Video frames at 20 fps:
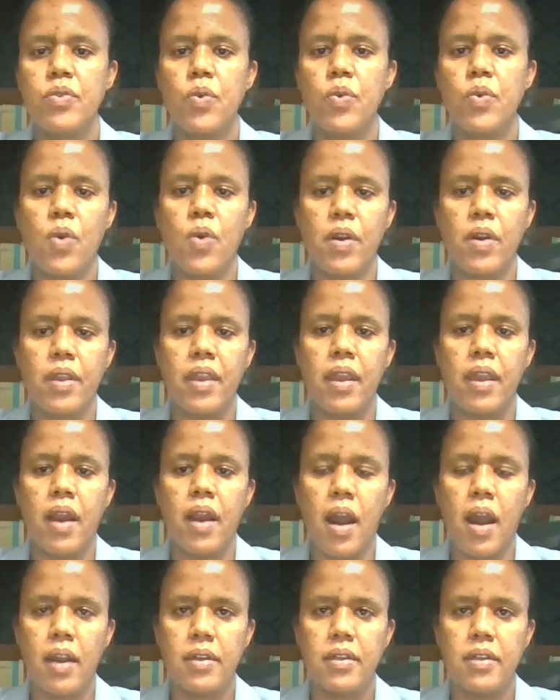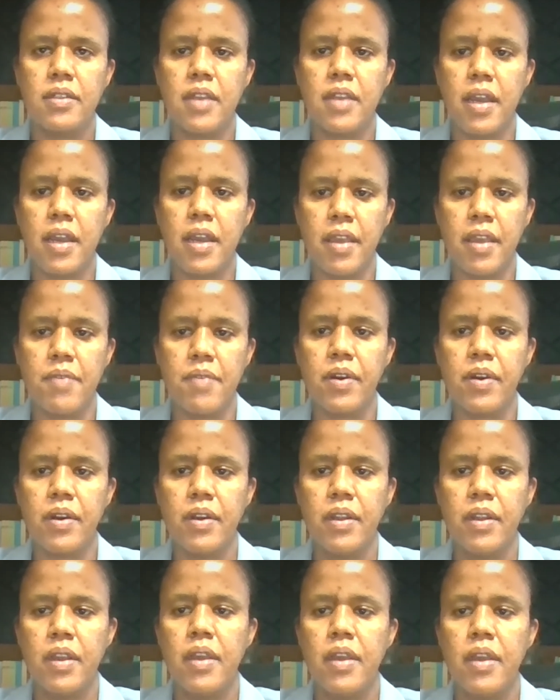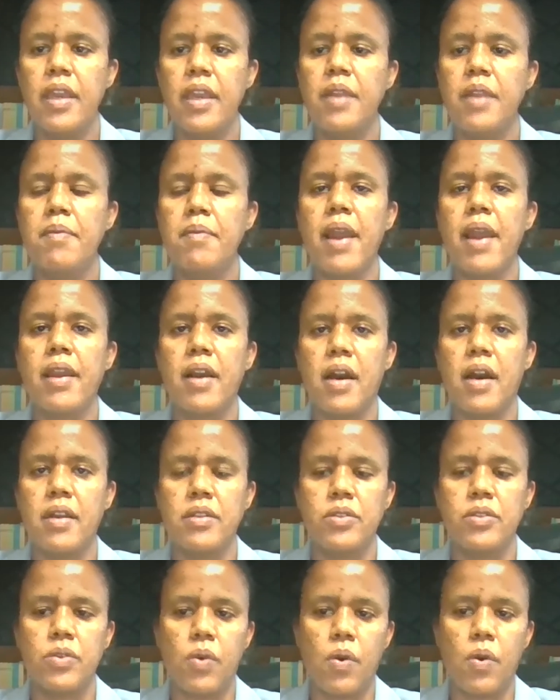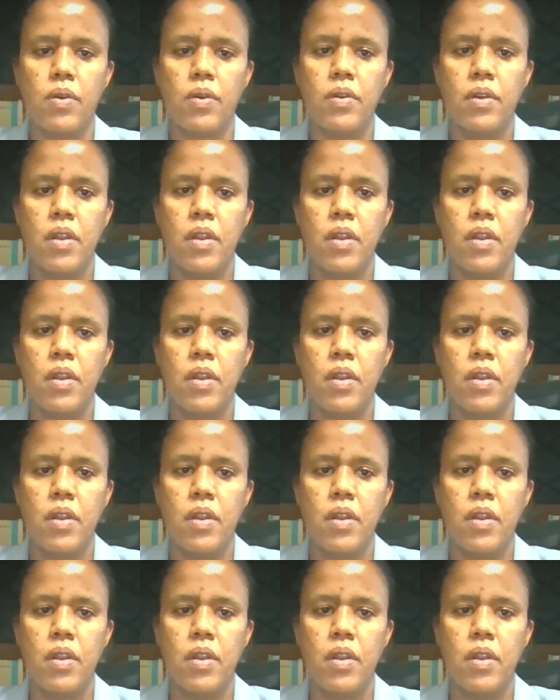to working harder than ever in my current role.